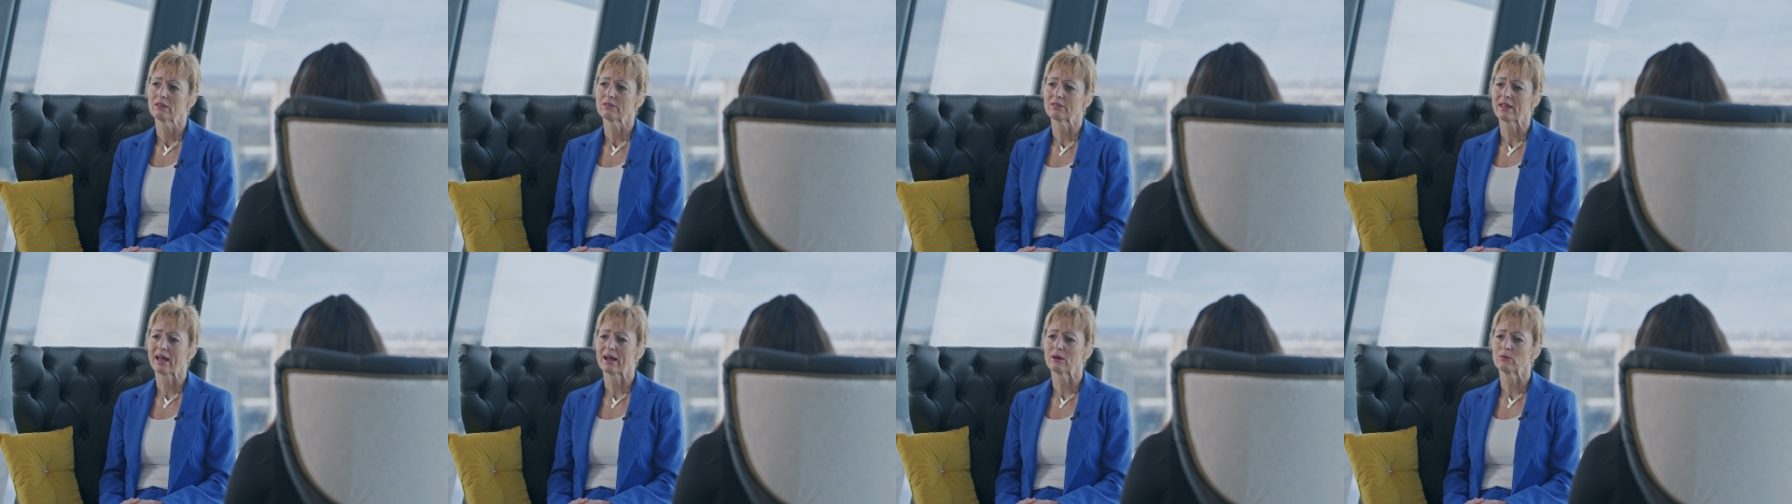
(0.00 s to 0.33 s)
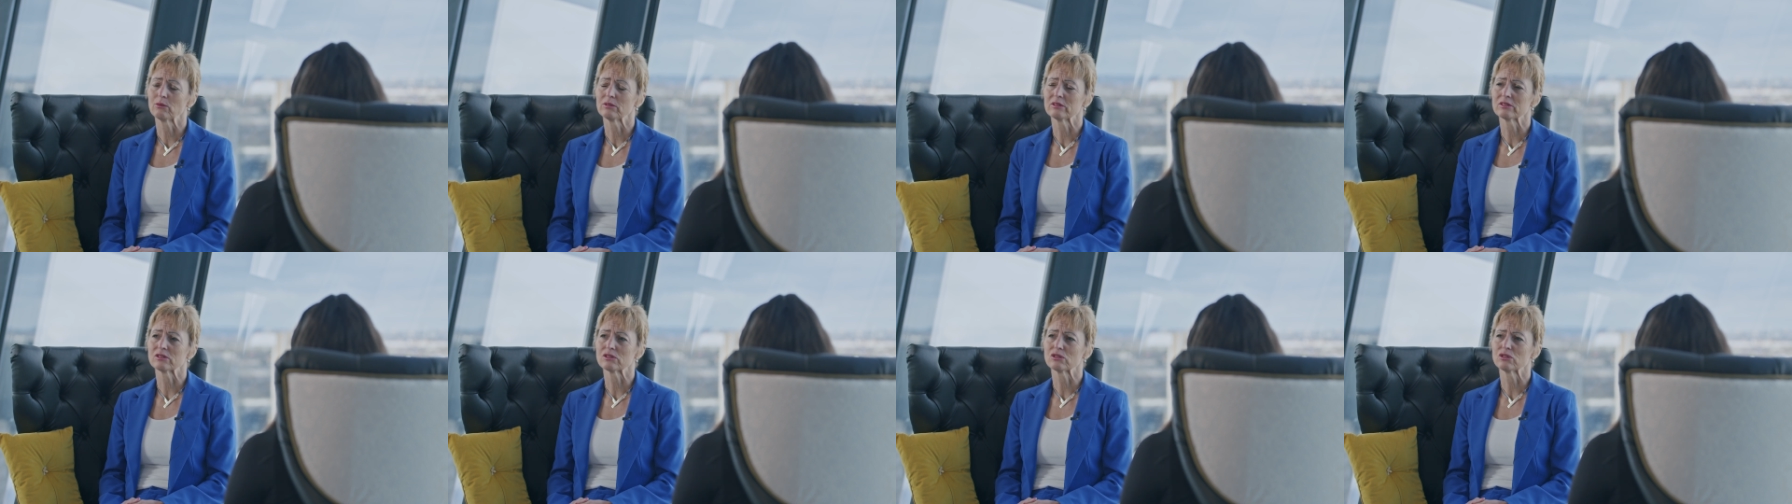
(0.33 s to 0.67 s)
that
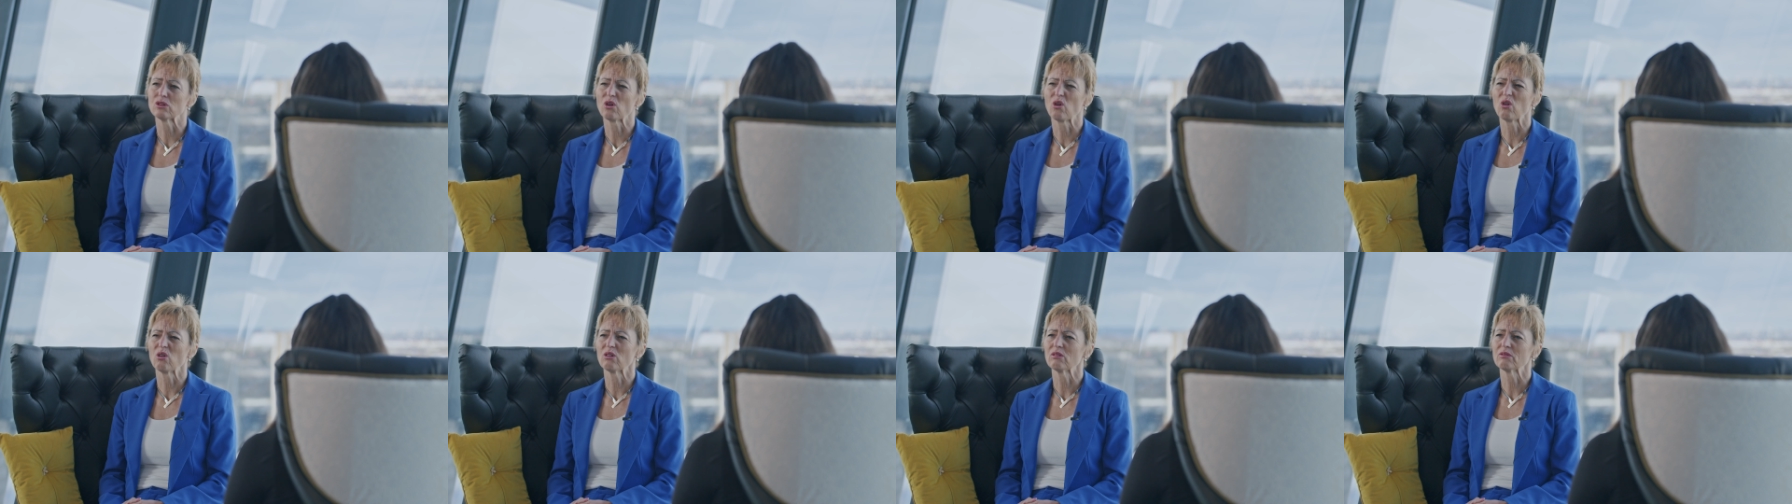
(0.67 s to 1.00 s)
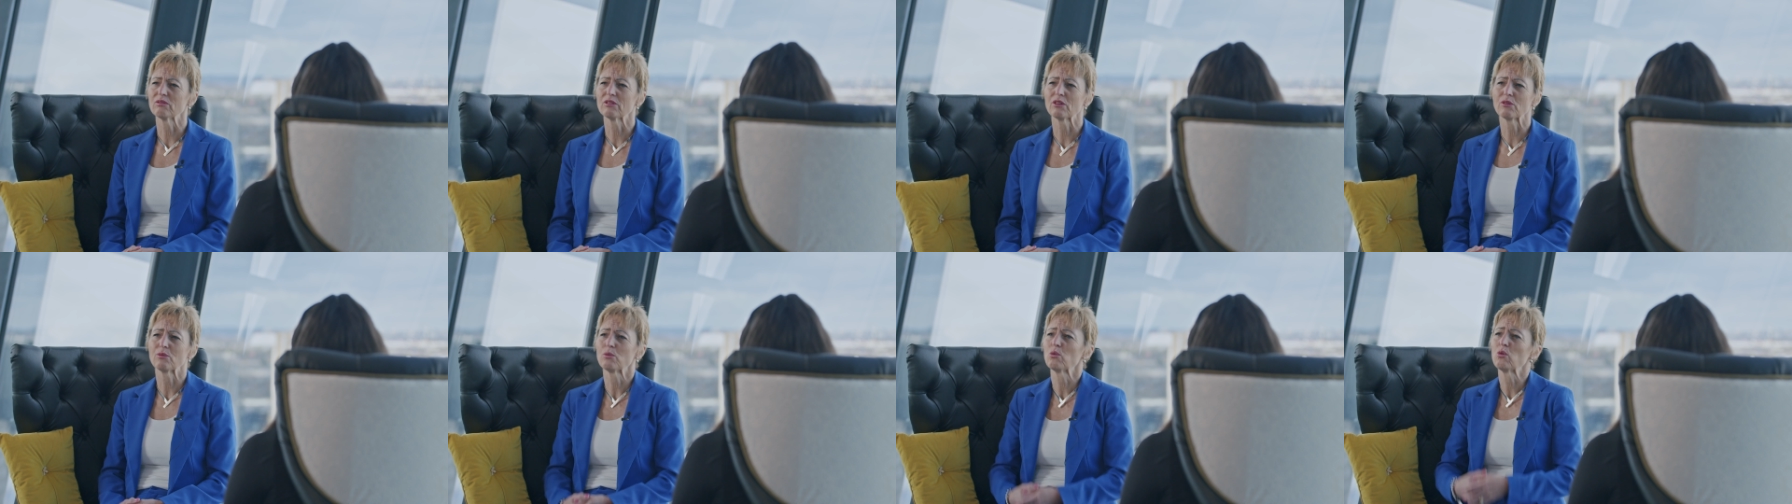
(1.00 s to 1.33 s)
was
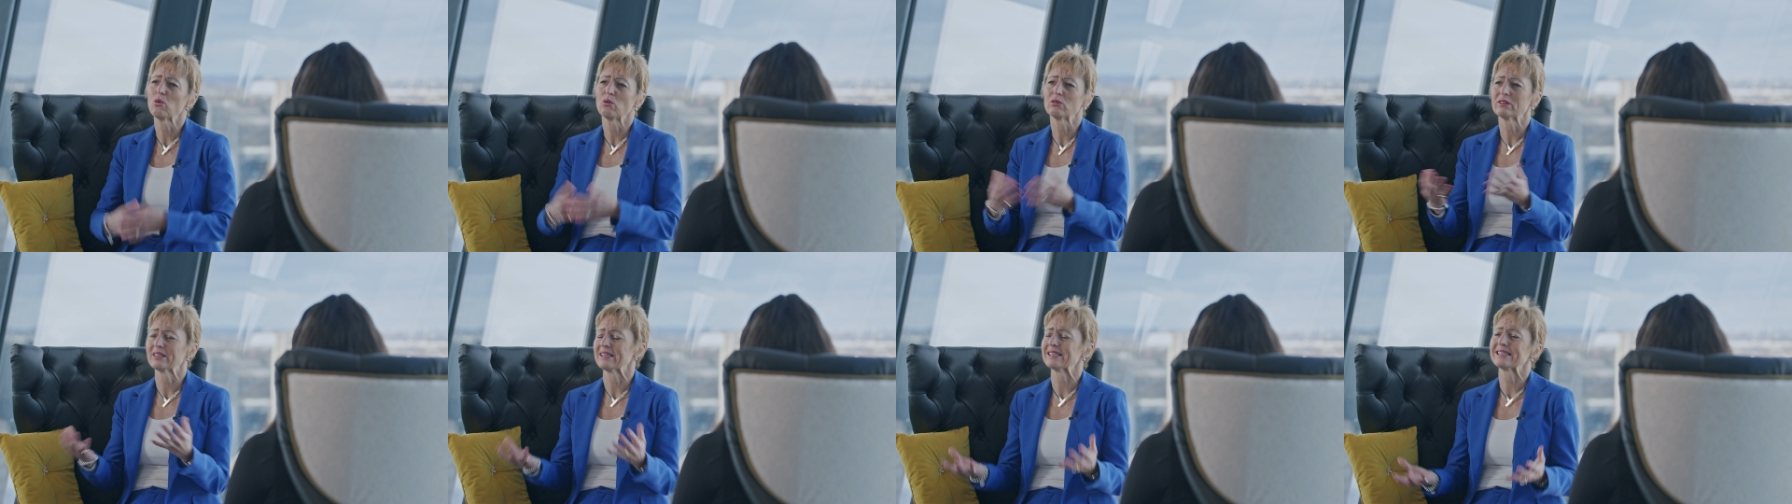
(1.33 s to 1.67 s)
not the award